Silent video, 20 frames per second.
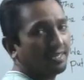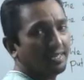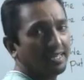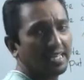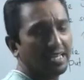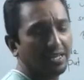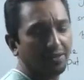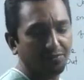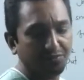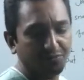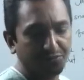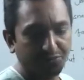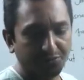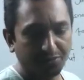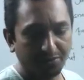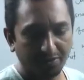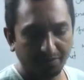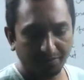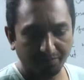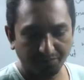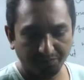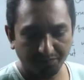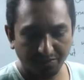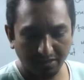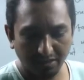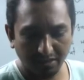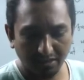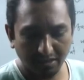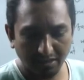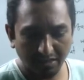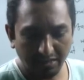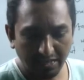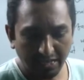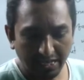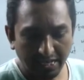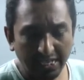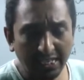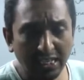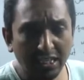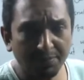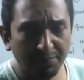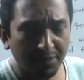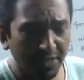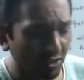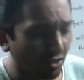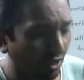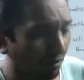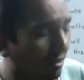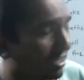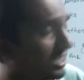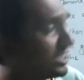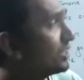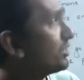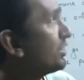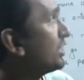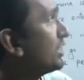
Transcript: Leave. It is very common to